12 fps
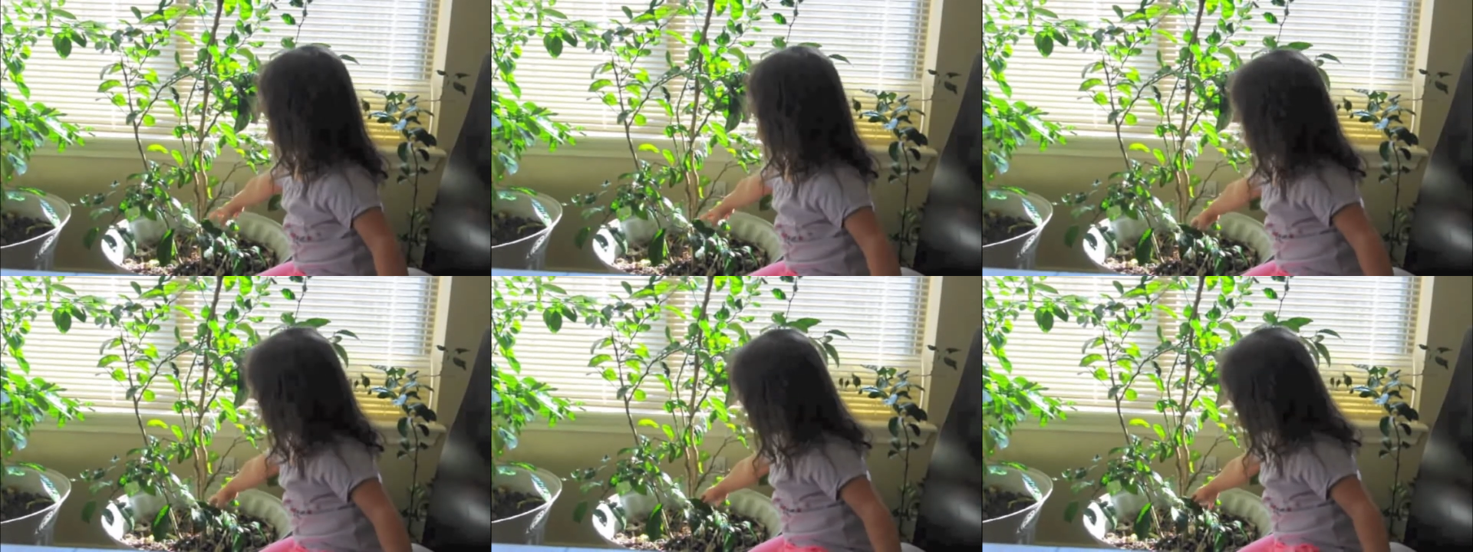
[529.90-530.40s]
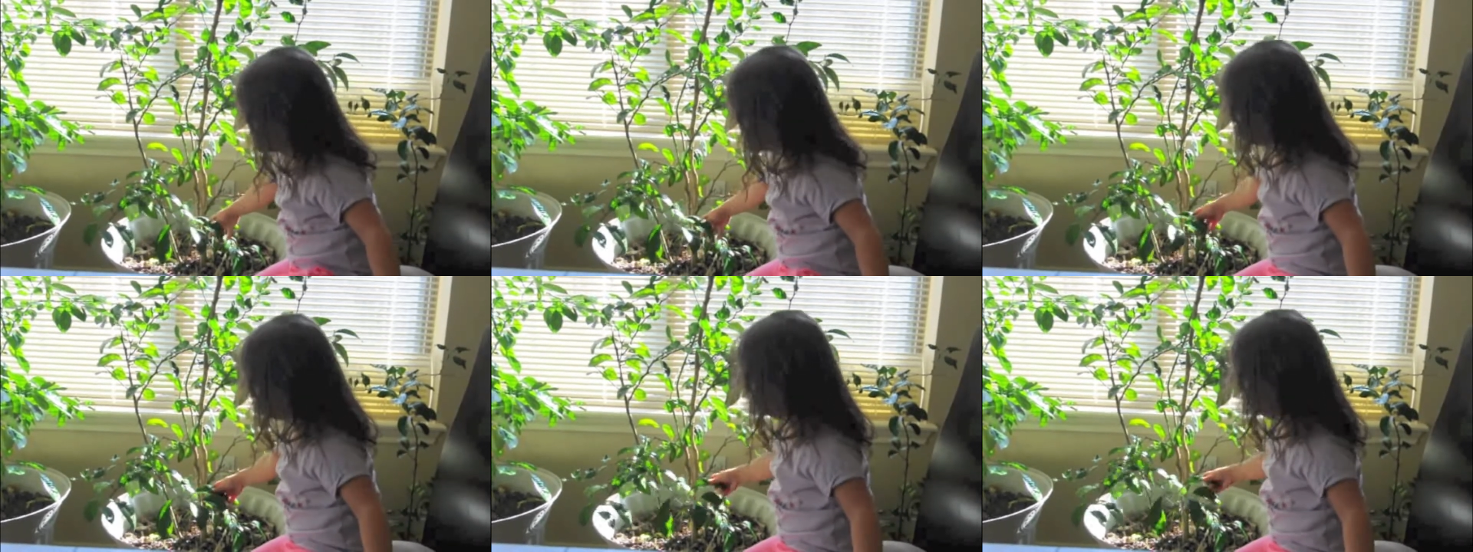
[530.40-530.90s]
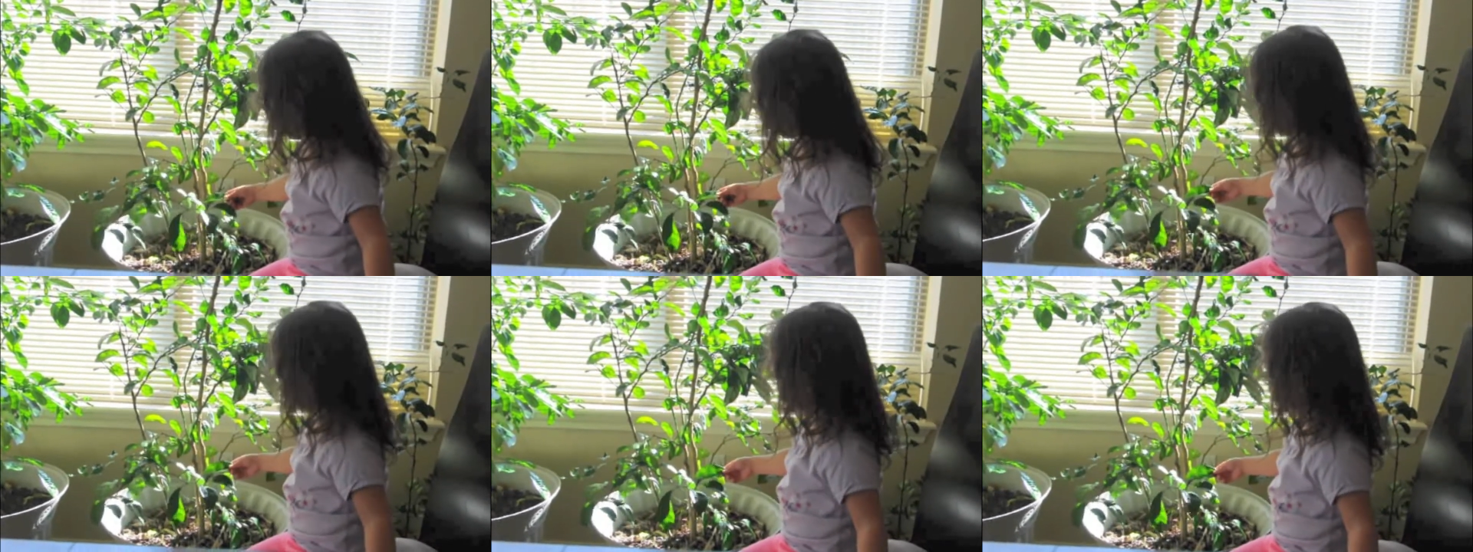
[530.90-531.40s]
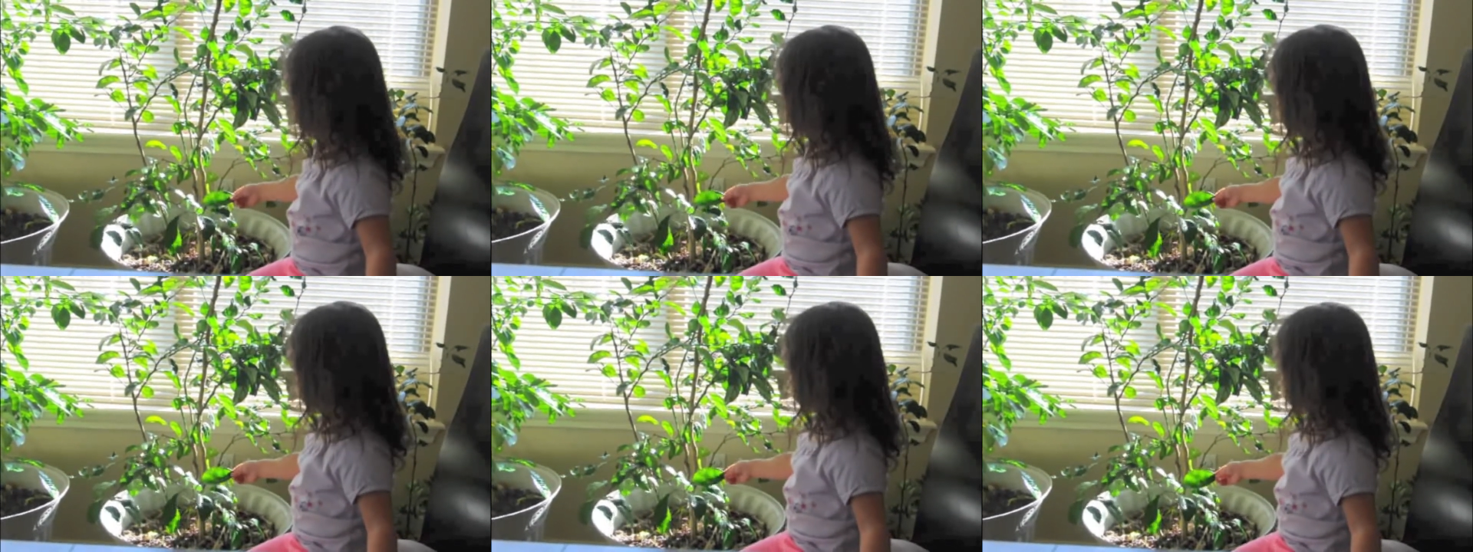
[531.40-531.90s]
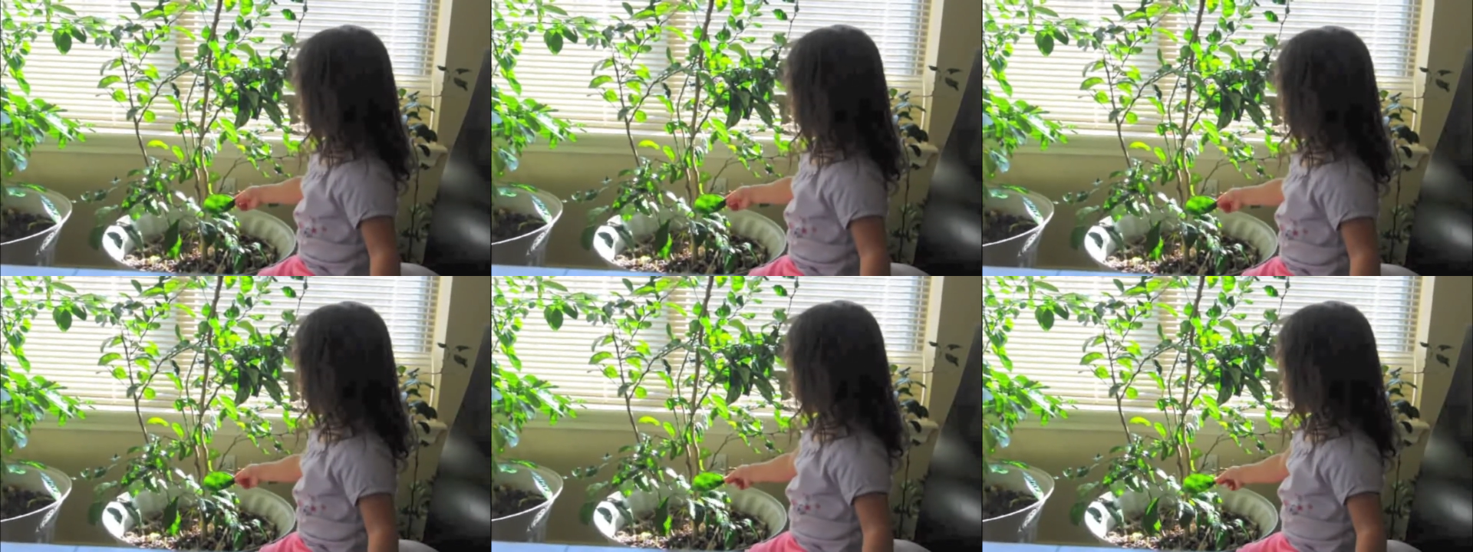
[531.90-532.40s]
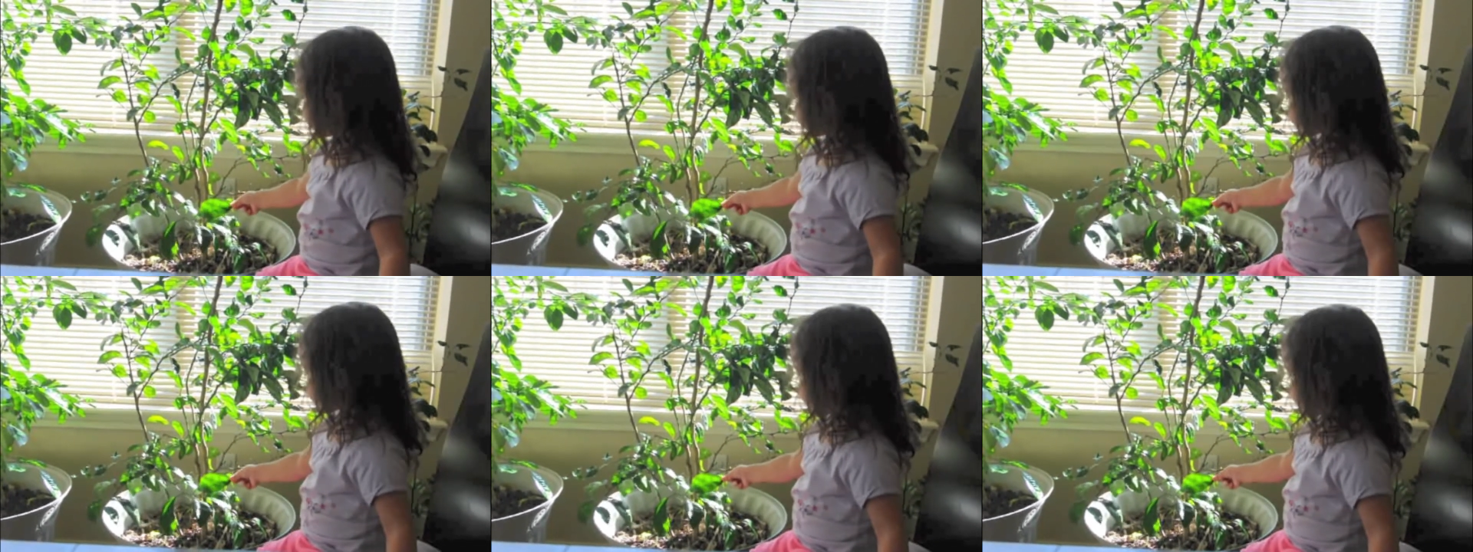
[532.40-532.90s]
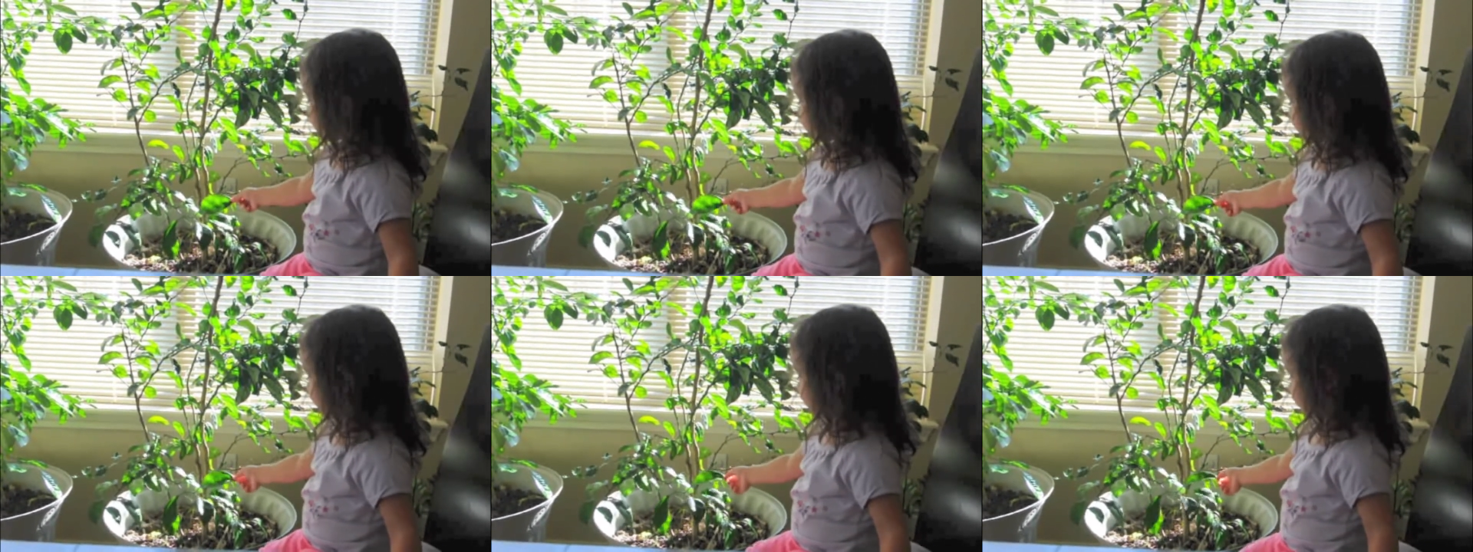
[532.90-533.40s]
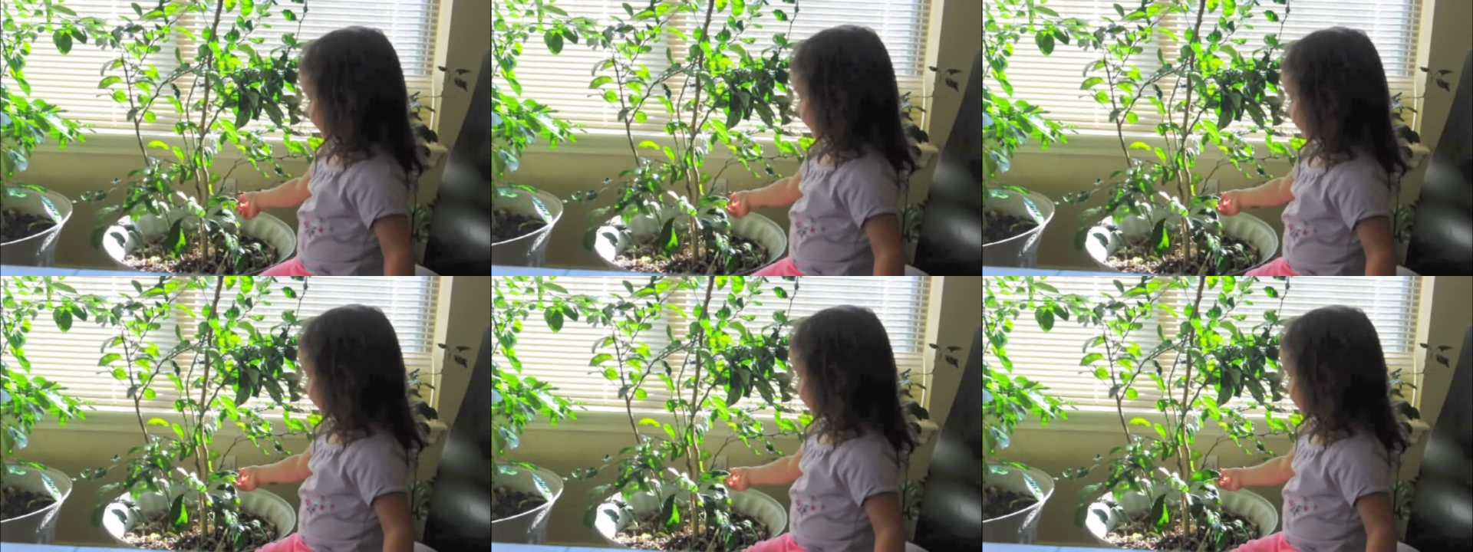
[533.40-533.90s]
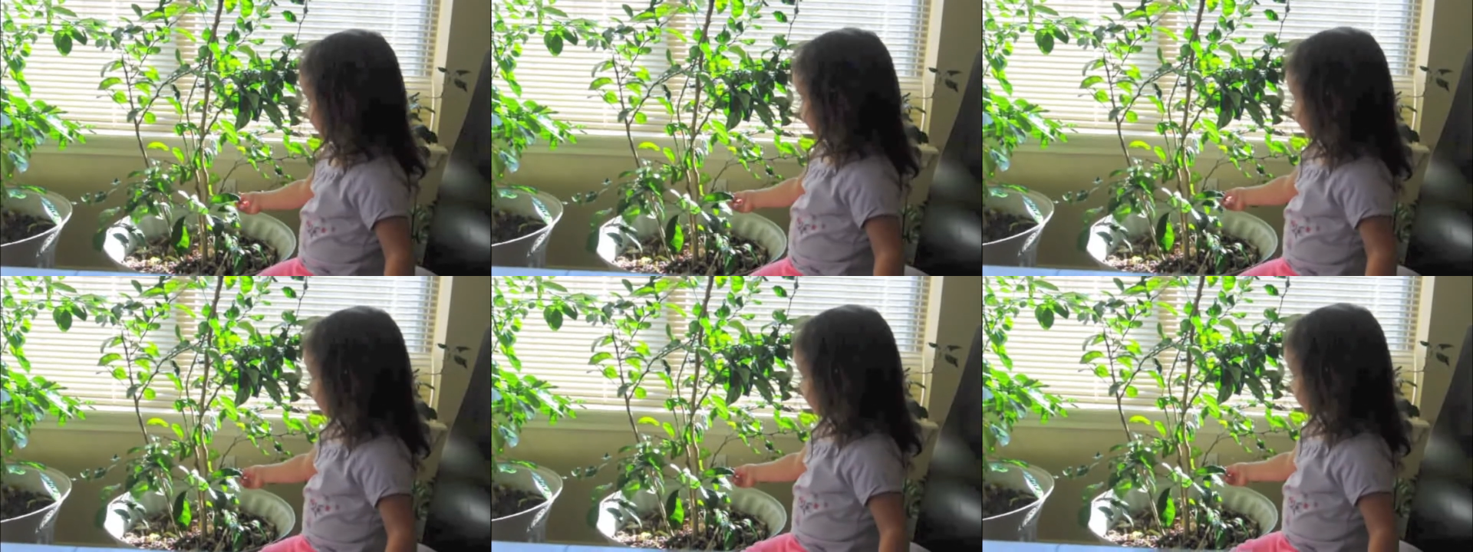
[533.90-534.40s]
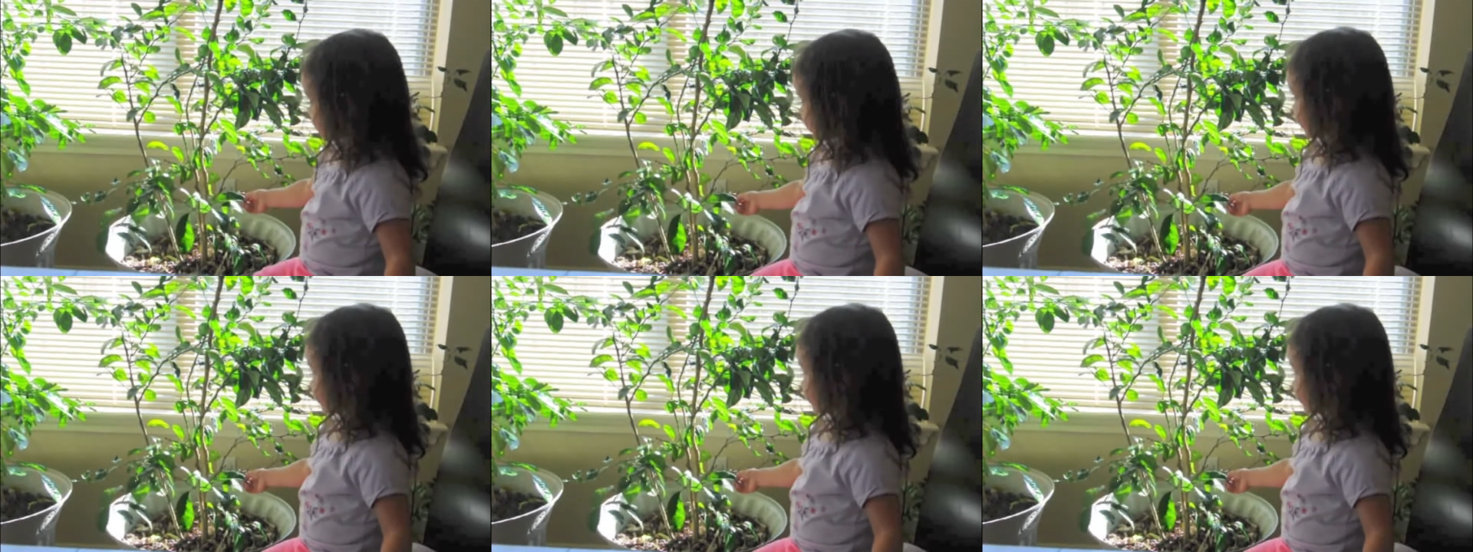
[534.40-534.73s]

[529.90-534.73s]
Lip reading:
(no speaker visible)